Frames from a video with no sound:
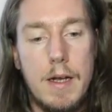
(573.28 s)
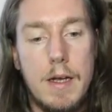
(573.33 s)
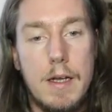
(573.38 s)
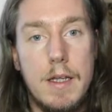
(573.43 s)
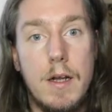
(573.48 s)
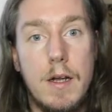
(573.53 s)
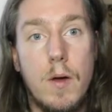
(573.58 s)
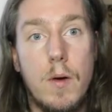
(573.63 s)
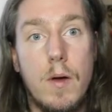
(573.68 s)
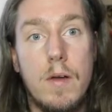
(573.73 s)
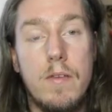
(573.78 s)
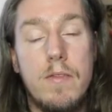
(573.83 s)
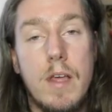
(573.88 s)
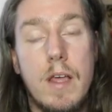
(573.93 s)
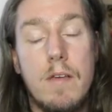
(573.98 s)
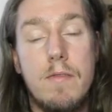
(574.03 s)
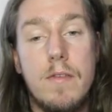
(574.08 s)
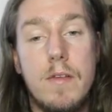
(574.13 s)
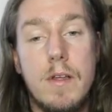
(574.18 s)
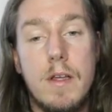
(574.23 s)
know, if
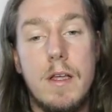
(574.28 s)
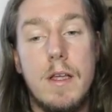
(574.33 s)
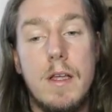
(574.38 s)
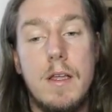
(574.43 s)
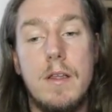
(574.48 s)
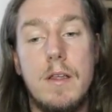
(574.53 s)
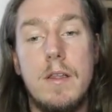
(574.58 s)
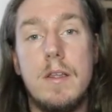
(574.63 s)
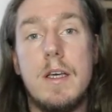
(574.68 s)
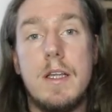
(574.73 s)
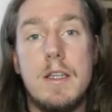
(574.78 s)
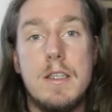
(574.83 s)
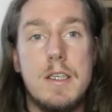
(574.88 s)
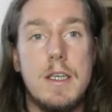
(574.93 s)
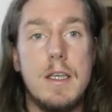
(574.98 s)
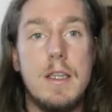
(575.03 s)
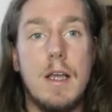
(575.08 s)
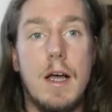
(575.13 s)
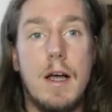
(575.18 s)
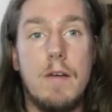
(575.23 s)
you can see
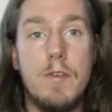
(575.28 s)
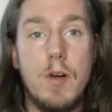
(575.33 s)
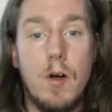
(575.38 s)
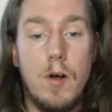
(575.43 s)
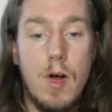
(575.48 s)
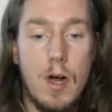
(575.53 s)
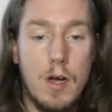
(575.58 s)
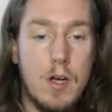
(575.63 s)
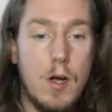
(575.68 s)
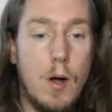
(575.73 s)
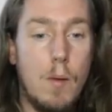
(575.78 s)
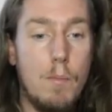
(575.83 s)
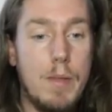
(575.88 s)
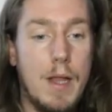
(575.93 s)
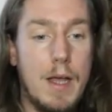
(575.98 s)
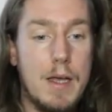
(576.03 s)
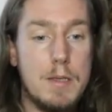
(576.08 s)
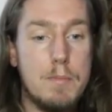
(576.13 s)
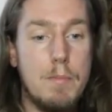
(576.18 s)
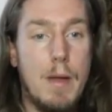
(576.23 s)
that I've got a
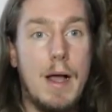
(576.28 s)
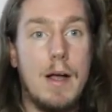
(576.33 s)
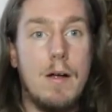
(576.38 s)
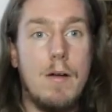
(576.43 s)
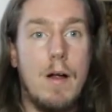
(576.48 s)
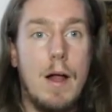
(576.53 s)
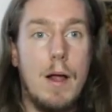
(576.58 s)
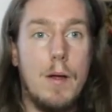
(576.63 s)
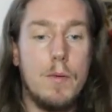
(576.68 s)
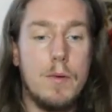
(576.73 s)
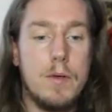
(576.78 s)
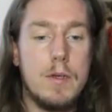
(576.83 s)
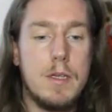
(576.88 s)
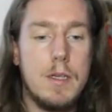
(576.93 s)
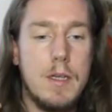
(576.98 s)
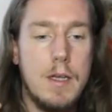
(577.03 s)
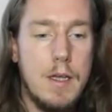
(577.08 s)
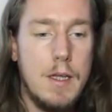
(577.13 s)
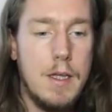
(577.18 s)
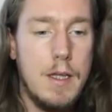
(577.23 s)
complex background
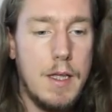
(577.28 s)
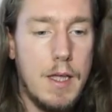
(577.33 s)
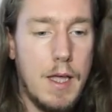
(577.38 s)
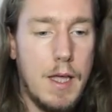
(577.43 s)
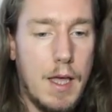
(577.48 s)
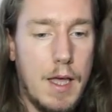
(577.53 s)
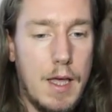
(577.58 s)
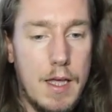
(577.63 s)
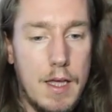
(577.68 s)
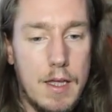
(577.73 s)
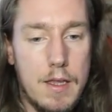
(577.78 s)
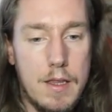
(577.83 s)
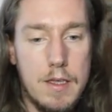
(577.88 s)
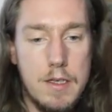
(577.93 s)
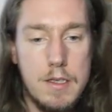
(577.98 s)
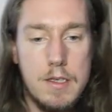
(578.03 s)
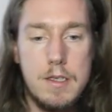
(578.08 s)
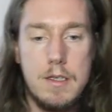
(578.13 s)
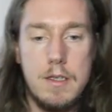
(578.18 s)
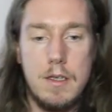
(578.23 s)
here,
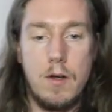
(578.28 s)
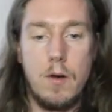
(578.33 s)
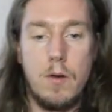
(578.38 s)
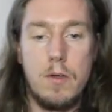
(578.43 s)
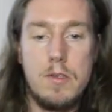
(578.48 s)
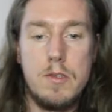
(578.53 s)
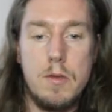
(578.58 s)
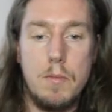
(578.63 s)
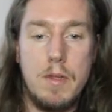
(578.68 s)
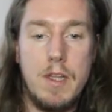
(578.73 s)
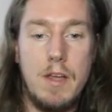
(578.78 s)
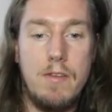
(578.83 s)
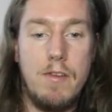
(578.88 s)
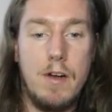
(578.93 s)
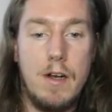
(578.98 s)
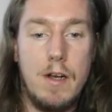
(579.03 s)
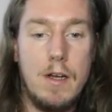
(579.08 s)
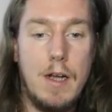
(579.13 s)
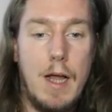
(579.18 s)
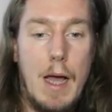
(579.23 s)
there's, you know, some different
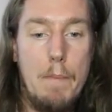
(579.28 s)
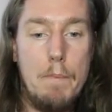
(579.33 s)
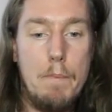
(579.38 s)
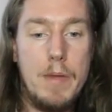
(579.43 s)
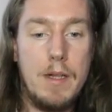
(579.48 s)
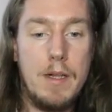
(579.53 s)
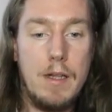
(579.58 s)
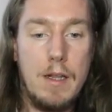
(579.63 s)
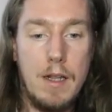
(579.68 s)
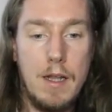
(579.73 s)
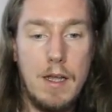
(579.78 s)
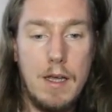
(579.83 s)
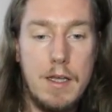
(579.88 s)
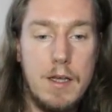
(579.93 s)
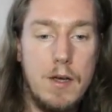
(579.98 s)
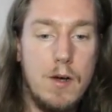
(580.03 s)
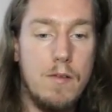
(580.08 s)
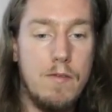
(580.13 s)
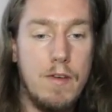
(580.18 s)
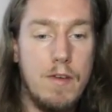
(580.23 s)
ambient light
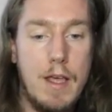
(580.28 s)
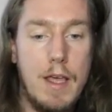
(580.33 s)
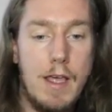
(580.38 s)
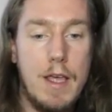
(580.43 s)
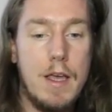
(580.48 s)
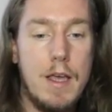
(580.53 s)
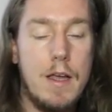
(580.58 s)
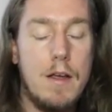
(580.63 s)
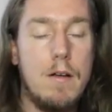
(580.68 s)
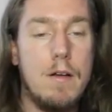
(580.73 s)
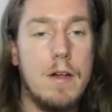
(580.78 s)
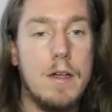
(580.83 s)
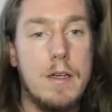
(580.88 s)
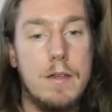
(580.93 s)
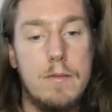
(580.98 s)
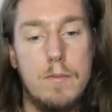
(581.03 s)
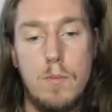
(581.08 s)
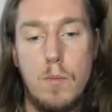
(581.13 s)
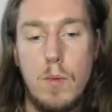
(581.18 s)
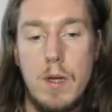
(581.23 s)
over here and
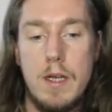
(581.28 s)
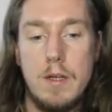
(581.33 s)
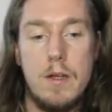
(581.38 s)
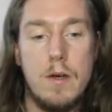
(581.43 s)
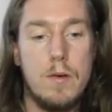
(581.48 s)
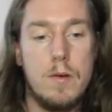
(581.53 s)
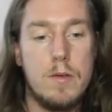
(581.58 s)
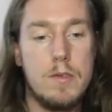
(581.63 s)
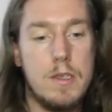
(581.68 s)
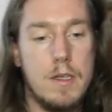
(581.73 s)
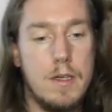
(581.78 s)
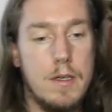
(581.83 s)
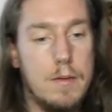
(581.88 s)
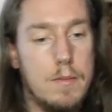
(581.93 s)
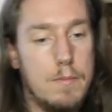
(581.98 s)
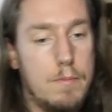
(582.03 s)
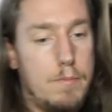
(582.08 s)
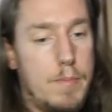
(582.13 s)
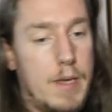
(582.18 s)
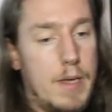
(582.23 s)
windows and
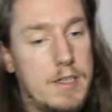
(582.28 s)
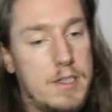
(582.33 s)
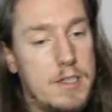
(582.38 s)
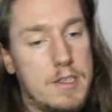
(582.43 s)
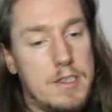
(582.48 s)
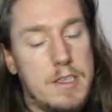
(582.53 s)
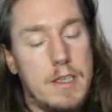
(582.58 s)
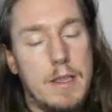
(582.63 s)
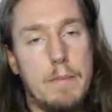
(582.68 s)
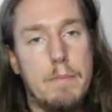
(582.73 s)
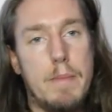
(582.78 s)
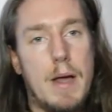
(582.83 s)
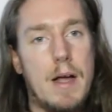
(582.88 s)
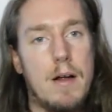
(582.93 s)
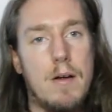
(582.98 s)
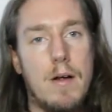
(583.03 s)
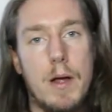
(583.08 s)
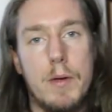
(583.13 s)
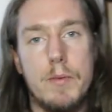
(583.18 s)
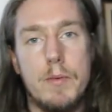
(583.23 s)
pictures in the
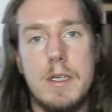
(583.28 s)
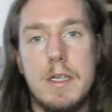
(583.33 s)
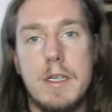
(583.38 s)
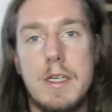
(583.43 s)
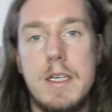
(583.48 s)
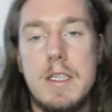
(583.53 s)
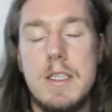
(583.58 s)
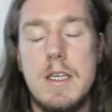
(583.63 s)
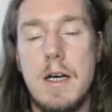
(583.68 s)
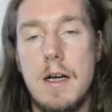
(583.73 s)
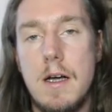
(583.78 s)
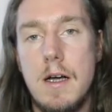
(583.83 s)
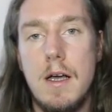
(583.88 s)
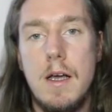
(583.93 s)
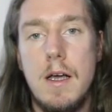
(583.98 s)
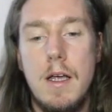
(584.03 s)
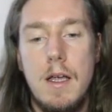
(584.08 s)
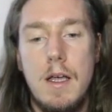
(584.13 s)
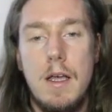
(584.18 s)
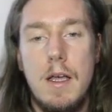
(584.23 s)
background and a guitar.
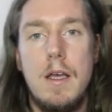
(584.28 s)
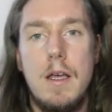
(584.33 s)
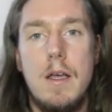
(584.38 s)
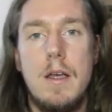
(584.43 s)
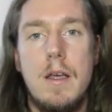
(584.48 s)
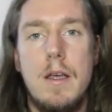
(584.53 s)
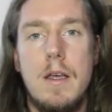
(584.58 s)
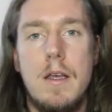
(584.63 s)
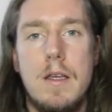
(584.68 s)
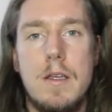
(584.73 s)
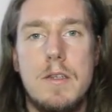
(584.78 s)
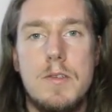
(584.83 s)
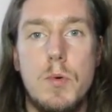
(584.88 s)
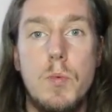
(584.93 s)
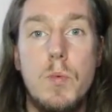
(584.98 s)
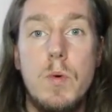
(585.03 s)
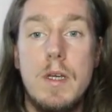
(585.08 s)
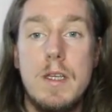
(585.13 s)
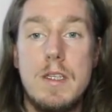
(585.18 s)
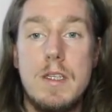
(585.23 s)

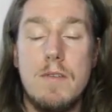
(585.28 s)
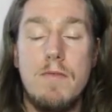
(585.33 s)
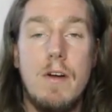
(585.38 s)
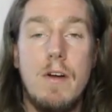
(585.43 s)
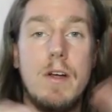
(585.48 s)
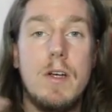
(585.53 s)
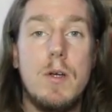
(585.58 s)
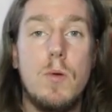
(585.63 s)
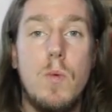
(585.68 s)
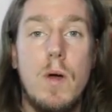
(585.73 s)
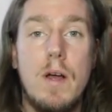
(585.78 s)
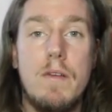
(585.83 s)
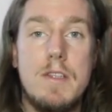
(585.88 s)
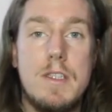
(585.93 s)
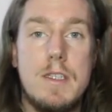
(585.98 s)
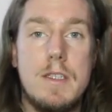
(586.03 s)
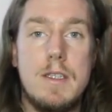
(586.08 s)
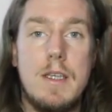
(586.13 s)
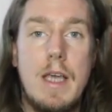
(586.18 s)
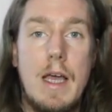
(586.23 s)
So it's a very good way of
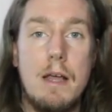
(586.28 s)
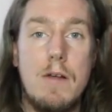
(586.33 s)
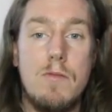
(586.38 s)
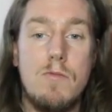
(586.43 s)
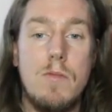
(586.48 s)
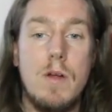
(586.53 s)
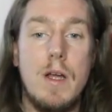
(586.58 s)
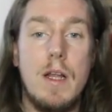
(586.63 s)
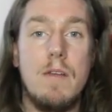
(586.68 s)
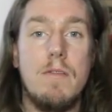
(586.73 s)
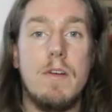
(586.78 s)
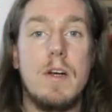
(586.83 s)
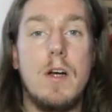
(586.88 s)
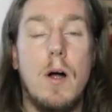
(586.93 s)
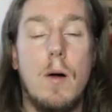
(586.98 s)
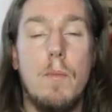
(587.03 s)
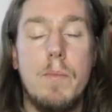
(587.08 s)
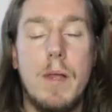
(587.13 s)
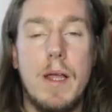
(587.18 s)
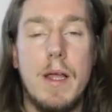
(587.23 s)
getting rid of a
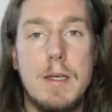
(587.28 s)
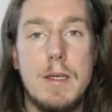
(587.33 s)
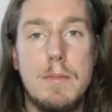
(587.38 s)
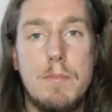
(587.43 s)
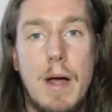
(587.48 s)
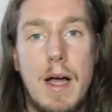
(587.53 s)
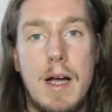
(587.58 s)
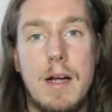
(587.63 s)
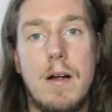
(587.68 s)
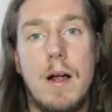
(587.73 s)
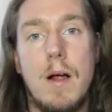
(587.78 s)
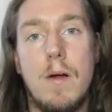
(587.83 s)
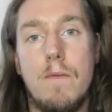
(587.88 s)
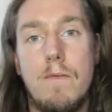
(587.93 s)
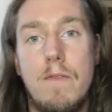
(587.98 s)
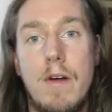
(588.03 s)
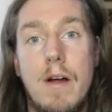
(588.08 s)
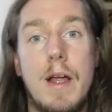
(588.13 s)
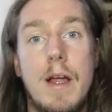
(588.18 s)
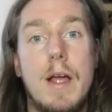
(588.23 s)
complex background
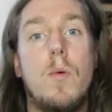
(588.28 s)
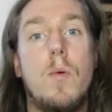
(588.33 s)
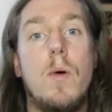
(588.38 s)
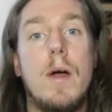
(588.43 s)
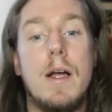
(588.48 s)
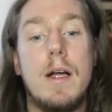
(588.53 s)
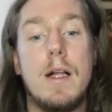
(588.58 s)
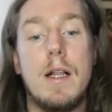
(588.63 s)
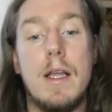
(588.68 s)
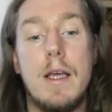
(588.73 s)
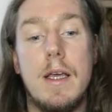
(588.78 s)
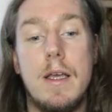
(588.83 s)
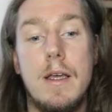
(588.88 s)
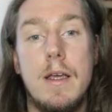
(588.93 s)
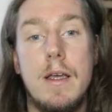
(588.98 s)
very quickly,